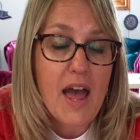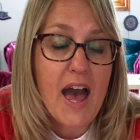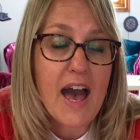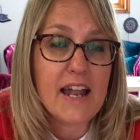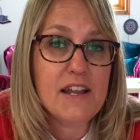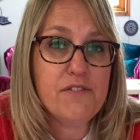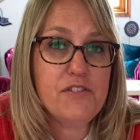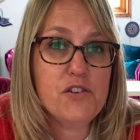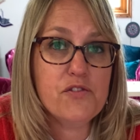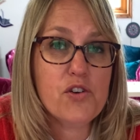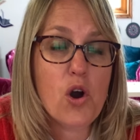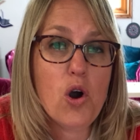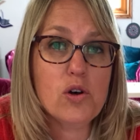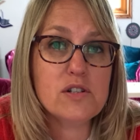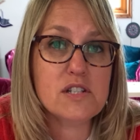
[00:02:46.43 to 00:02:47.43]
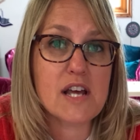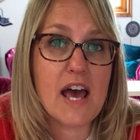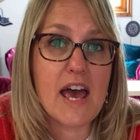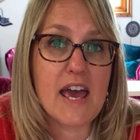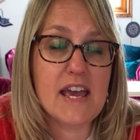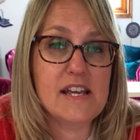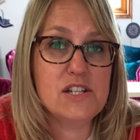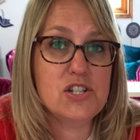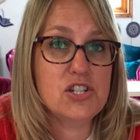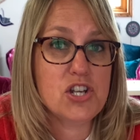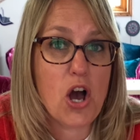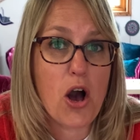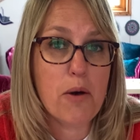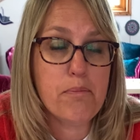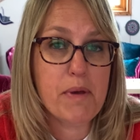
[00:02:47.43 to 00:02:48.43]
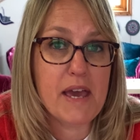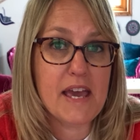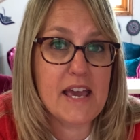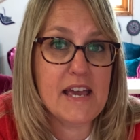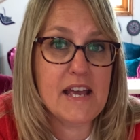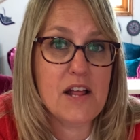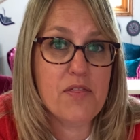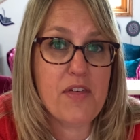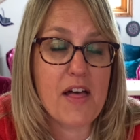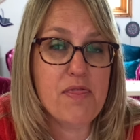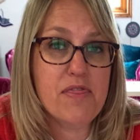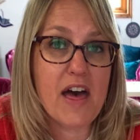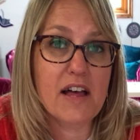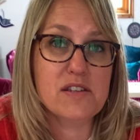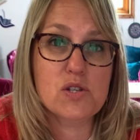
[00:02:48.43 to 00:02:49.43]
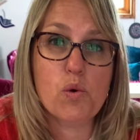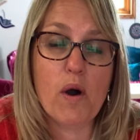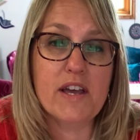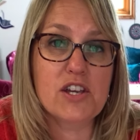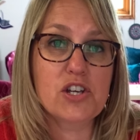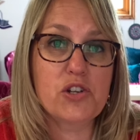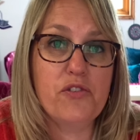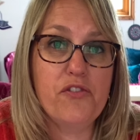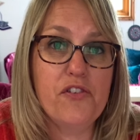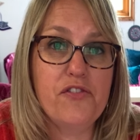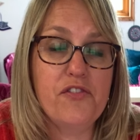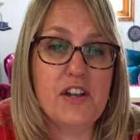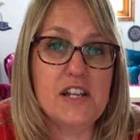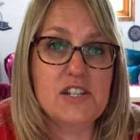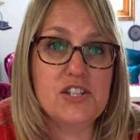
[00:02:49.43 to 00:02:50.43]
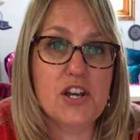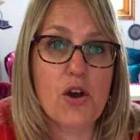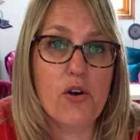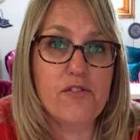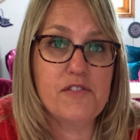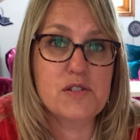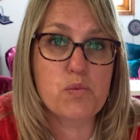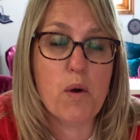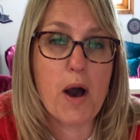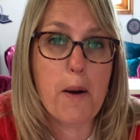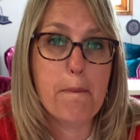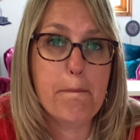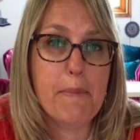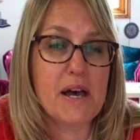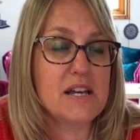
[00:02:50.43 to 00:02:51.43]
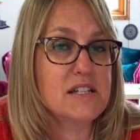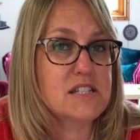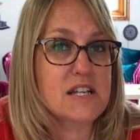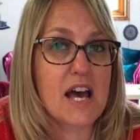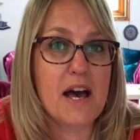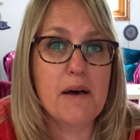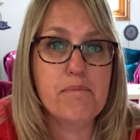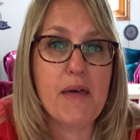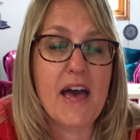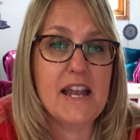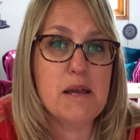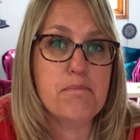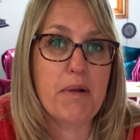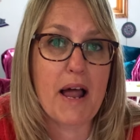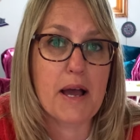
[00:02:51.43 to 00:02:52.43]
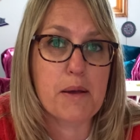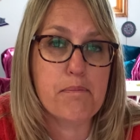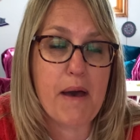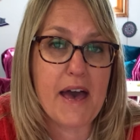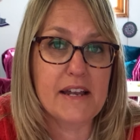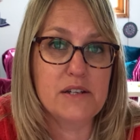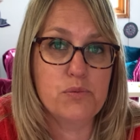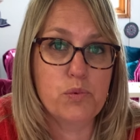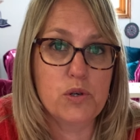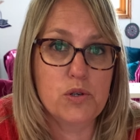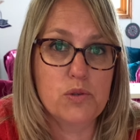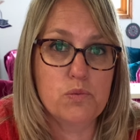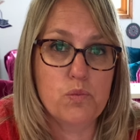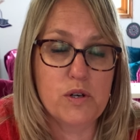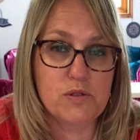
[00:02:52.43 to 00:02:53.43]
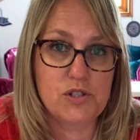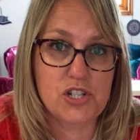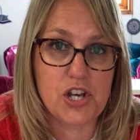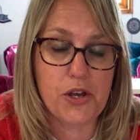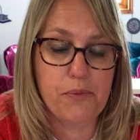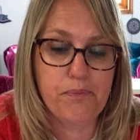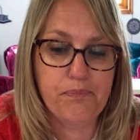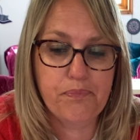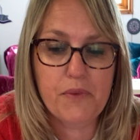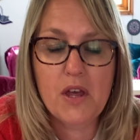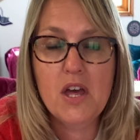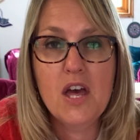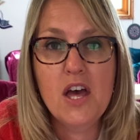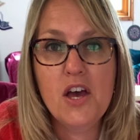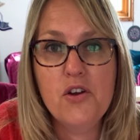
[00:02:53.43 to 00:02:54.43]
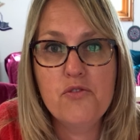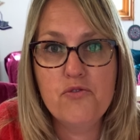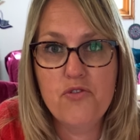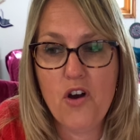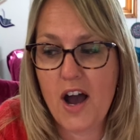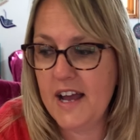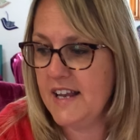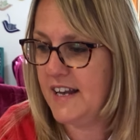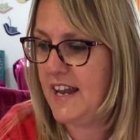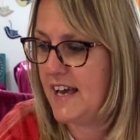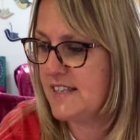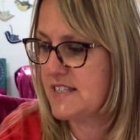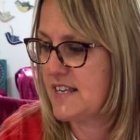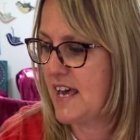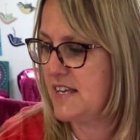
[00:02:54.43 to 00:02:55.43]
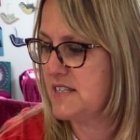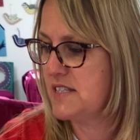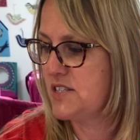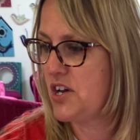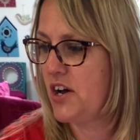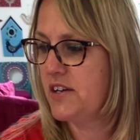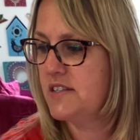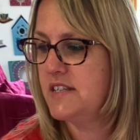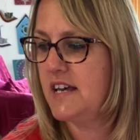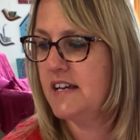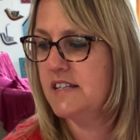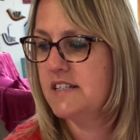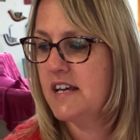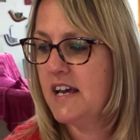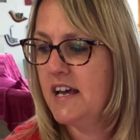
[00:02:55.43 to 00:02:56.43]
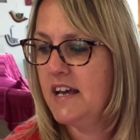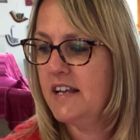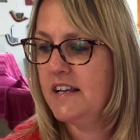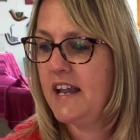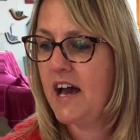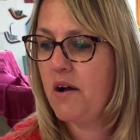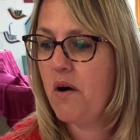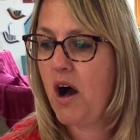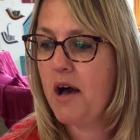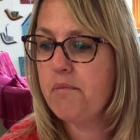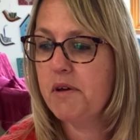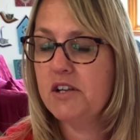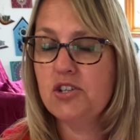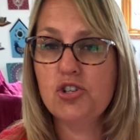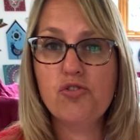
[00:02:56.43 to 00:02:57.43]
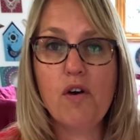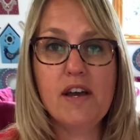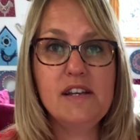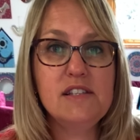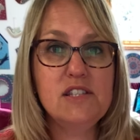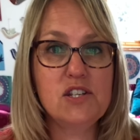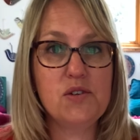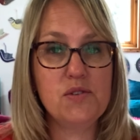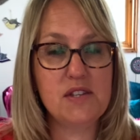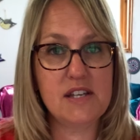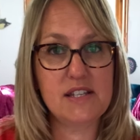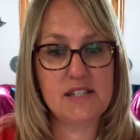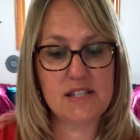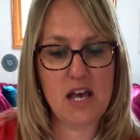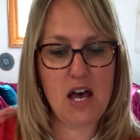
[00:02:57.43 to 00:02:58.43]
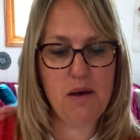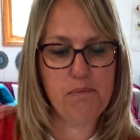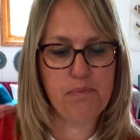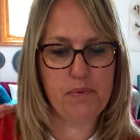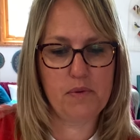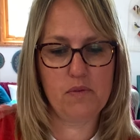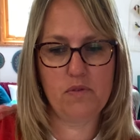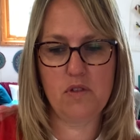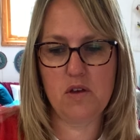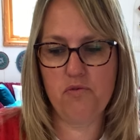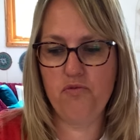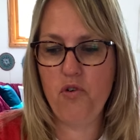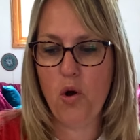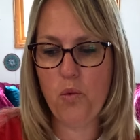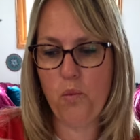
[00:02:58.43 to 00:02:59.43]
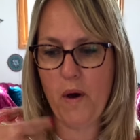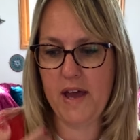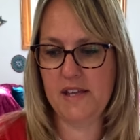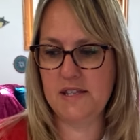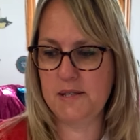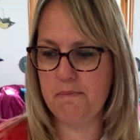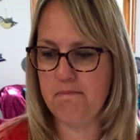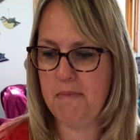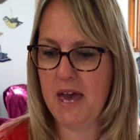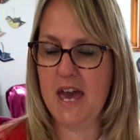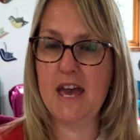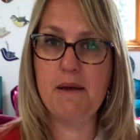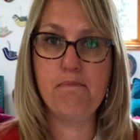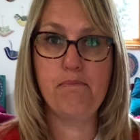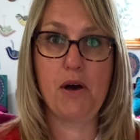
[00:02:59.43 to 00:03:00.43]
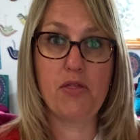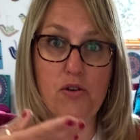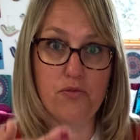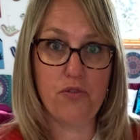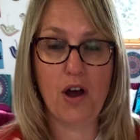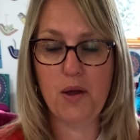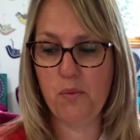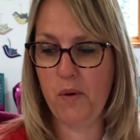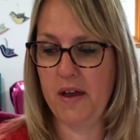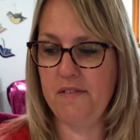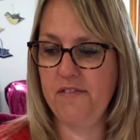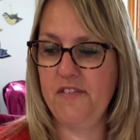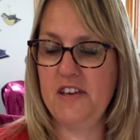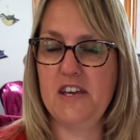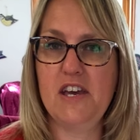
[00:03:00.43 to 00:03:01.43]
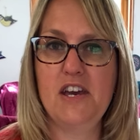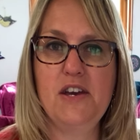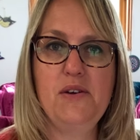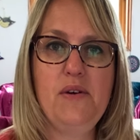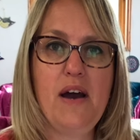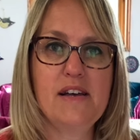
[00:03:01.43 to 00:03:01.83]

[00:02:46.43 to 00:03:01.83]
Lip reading: And if you've got a Sharpie, then that's quite good for finishing off as well, but any black pen will do. Right, let's get started. Now, I'm going to try and do this up the wrong way to me, but the right way for you.